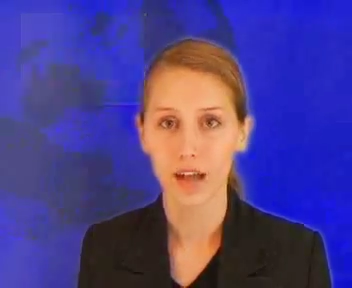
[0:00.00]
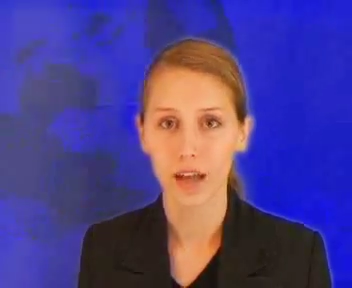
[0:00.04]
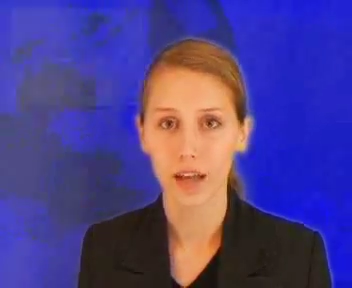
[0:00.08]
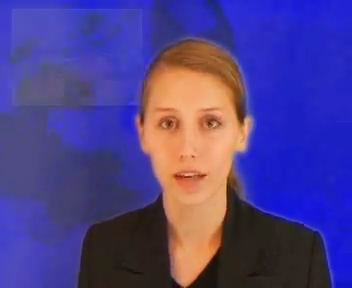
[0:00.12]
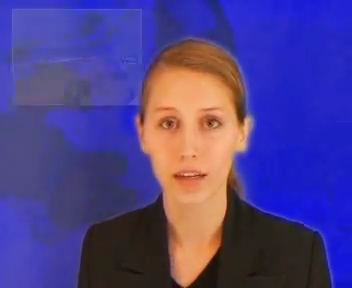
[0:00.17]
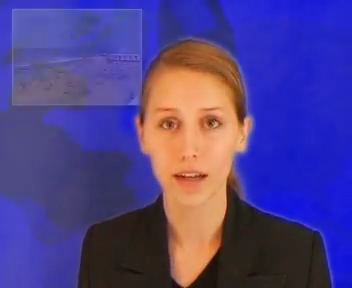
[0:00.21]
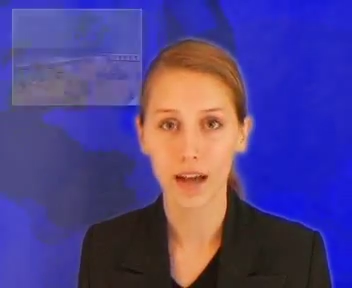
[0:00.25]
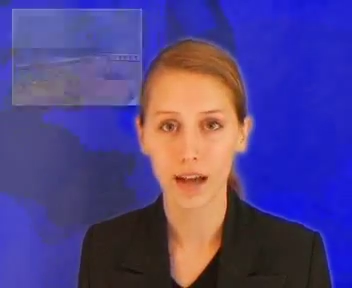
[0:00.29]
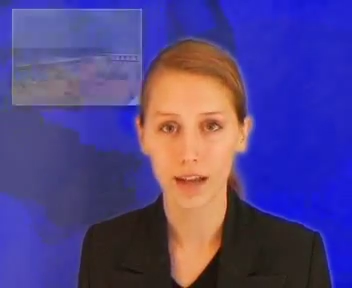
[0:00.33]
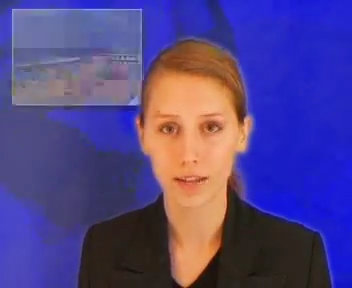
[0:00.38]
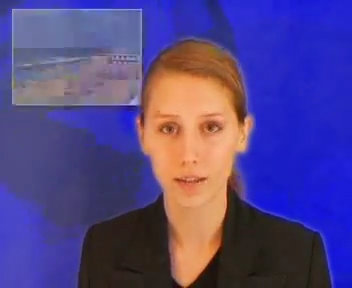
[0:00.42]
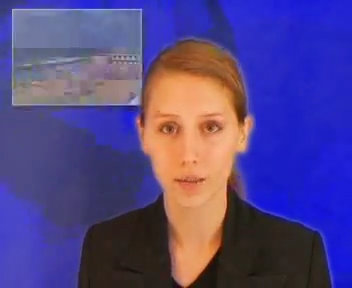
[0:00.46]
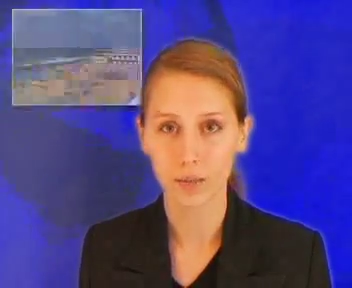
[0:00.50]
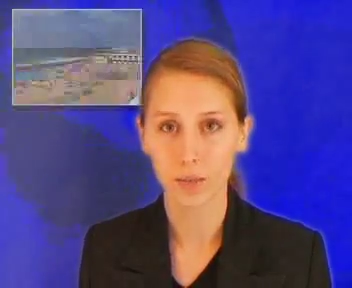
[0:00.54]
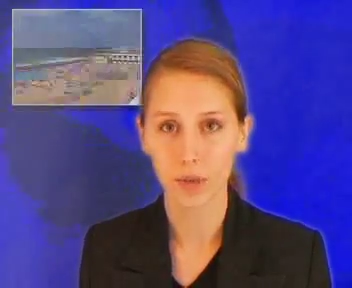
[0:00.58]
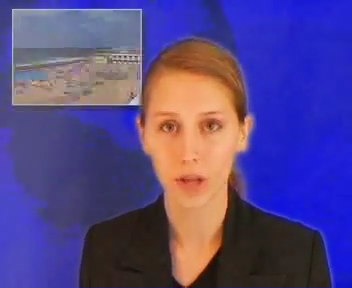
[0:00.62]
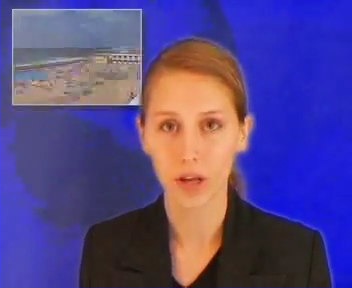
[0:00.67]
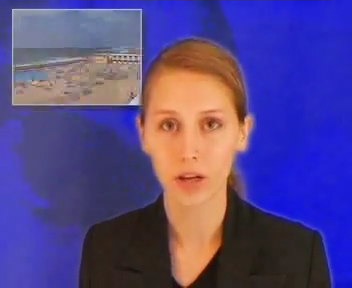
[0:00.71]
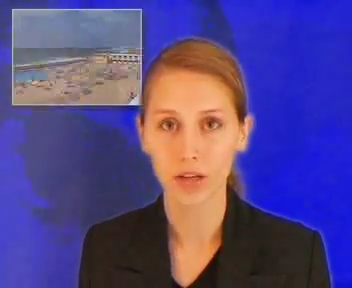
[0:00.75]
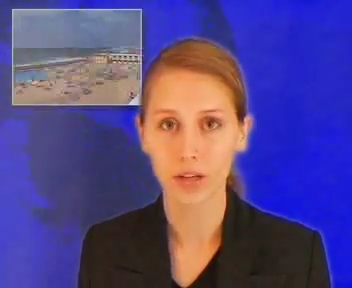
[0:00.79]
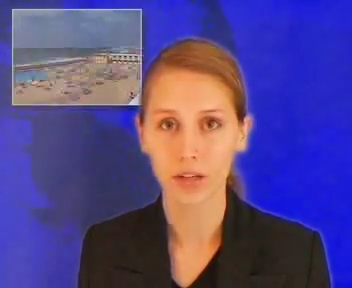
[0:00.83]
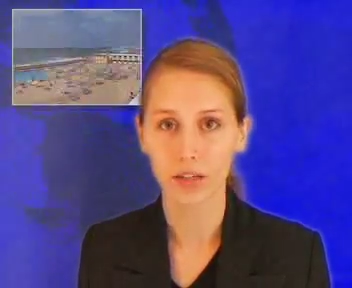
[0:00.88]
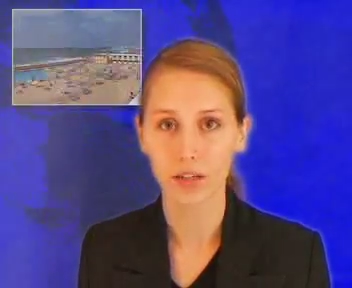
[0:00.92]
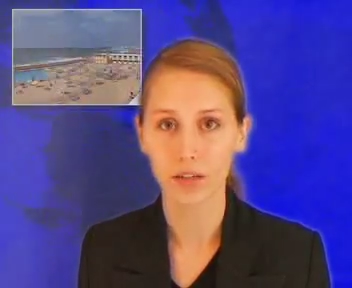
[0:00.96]
In
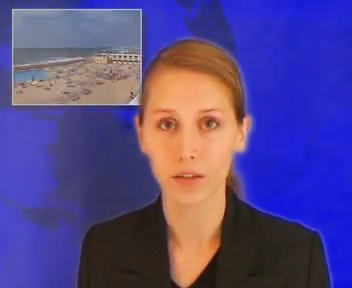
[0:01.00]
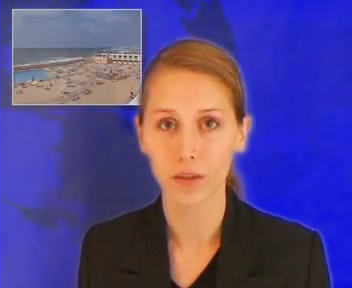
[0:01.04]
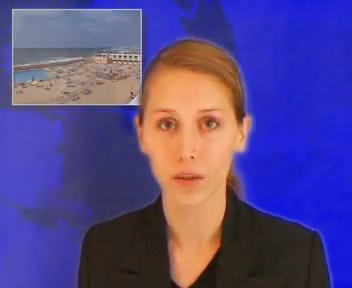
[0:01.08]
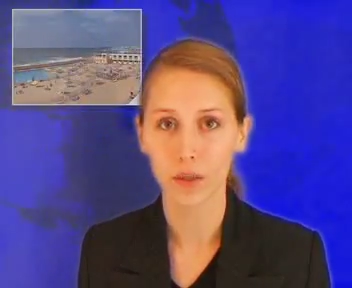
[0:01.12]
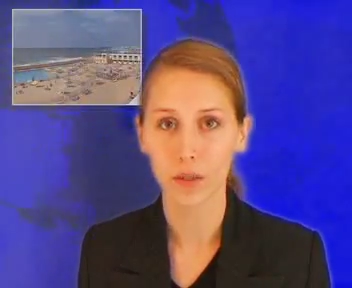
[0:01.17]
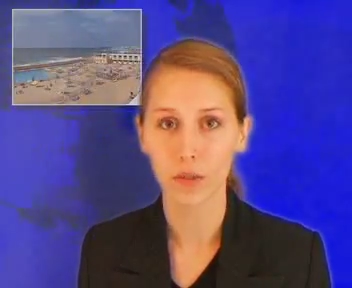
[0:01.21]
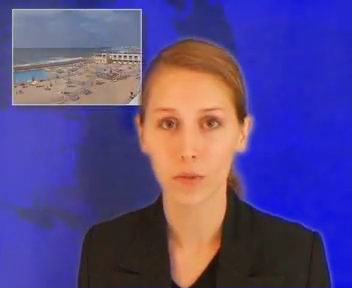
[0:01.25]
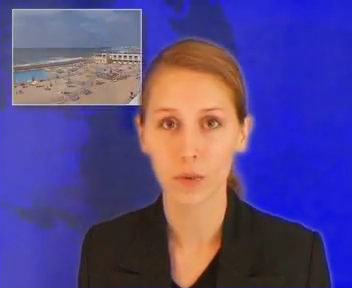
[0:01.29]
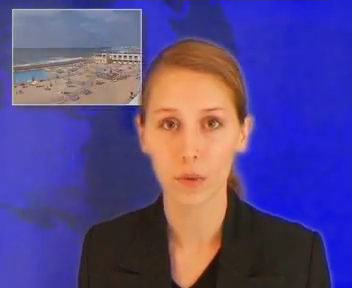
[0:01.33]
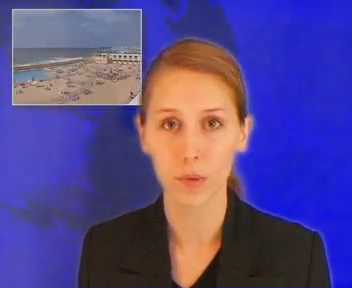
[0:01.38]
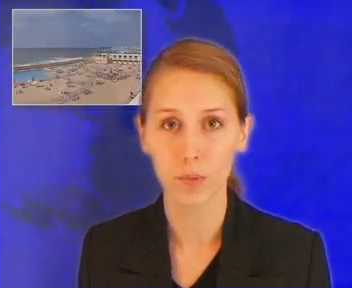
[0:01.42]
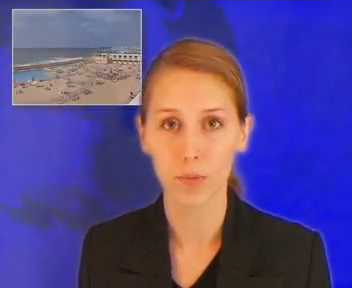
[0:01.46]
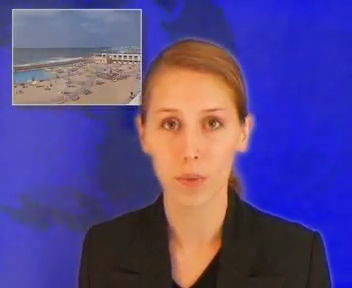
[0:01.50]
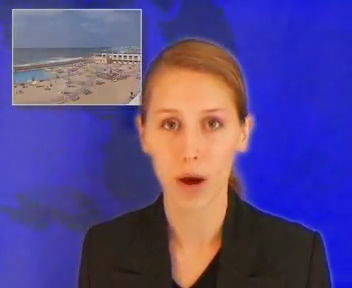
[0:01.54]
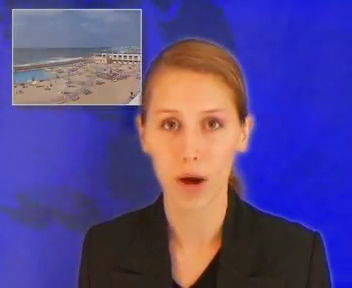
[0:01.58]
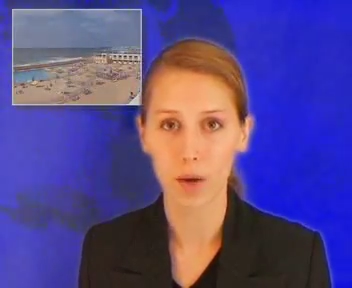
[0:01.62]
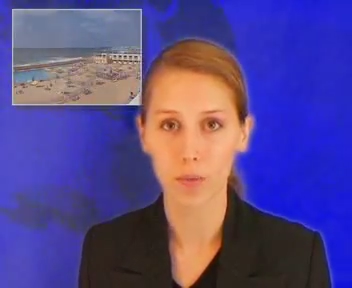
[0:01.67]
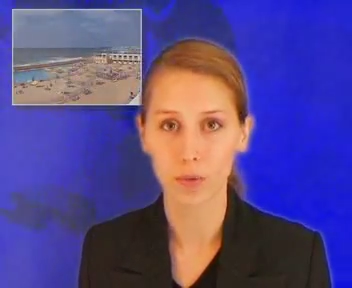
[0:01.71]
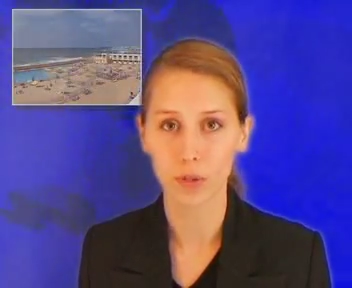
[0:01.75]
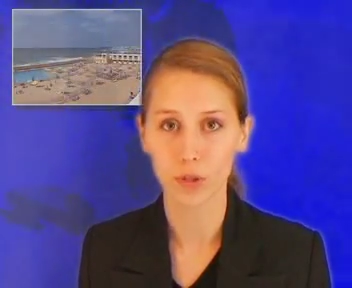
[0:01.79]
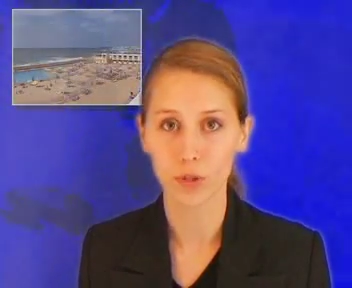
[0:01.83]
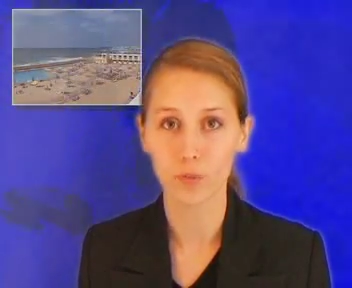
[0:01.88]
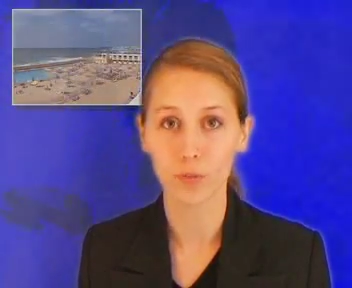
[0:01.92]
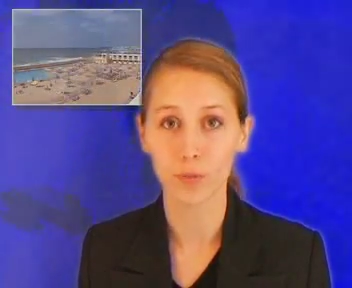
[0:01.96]
Casablanca, 3
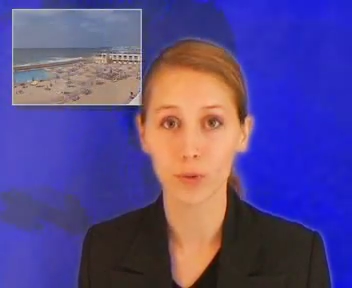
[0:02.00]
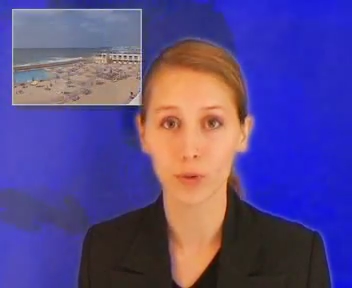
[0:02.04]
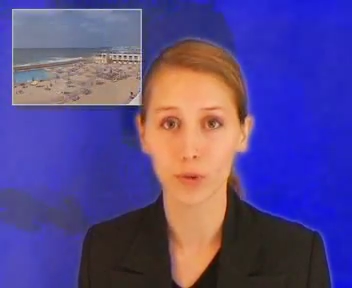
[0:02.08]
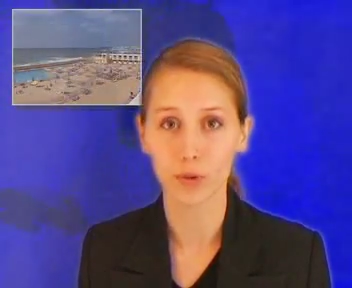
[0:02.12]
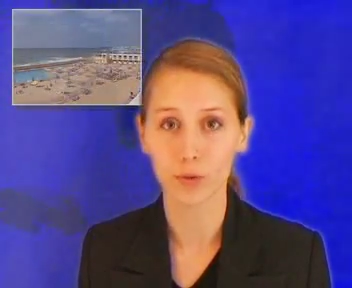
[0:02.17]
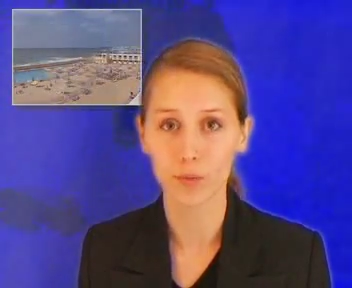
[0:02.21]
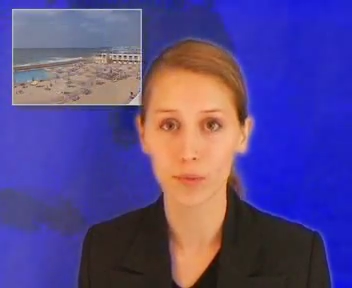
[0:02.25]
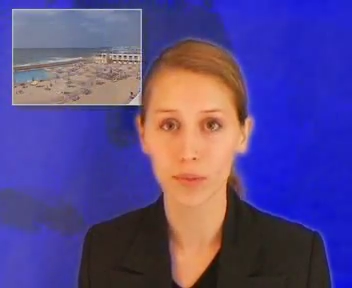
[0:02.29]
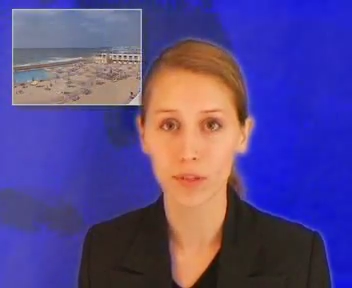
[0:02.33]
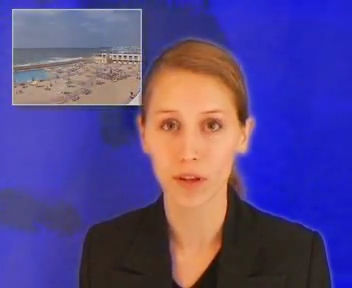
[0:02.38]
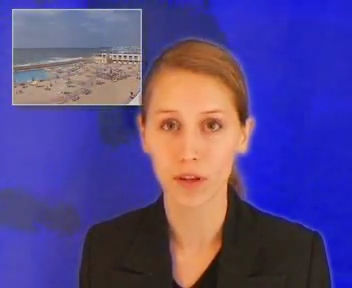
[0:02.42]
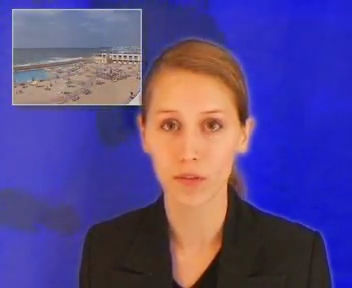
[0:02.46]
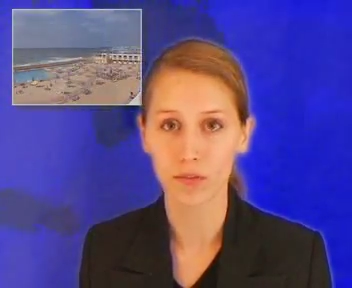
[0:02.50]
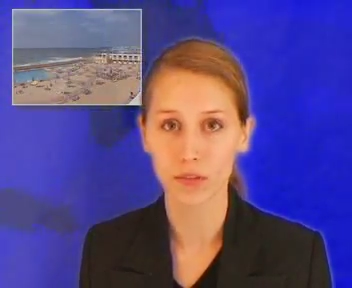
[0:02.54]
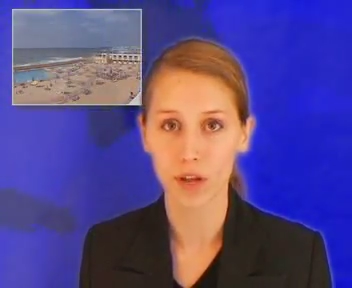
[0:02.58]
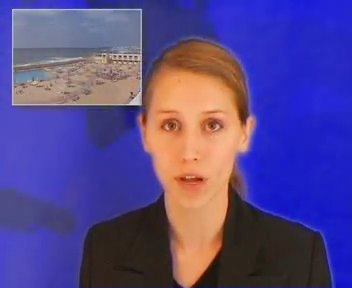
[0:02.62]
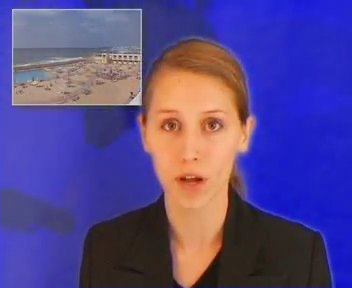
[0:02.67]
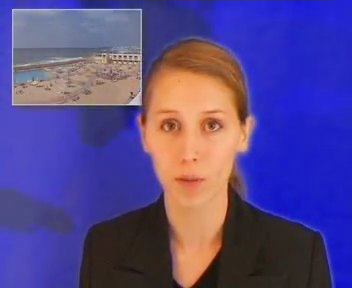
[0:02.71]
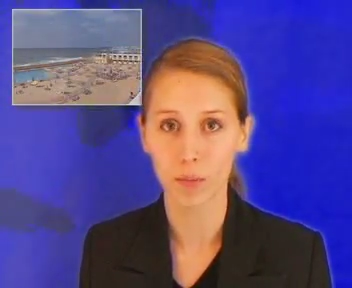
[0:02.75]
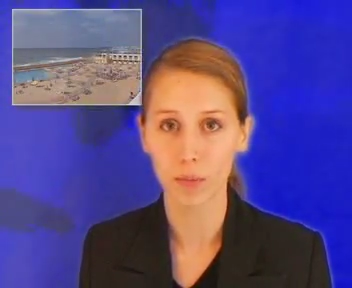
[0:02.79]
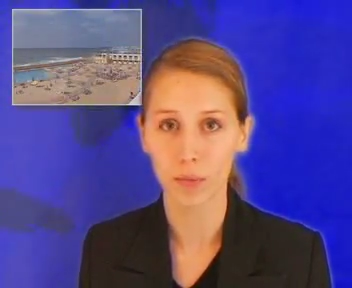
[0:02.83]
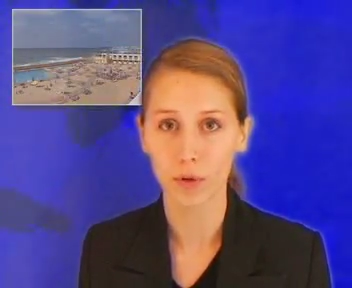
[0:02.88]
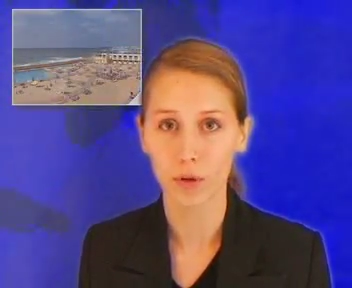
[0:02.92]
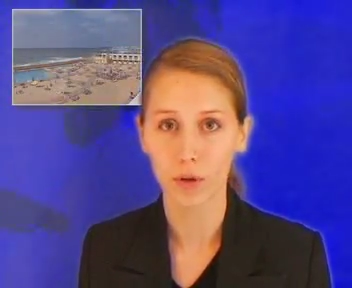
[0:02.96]
bombers blew themselves
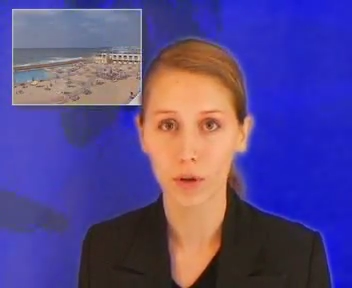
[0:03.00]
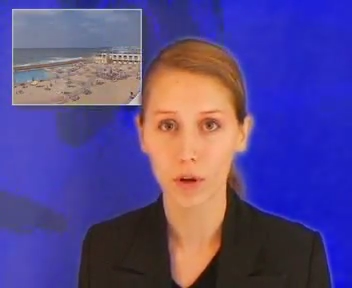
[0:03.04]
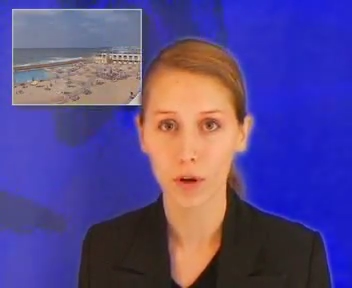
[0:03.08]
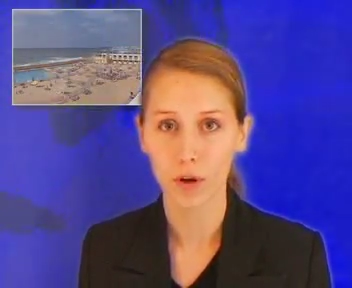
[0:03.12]
up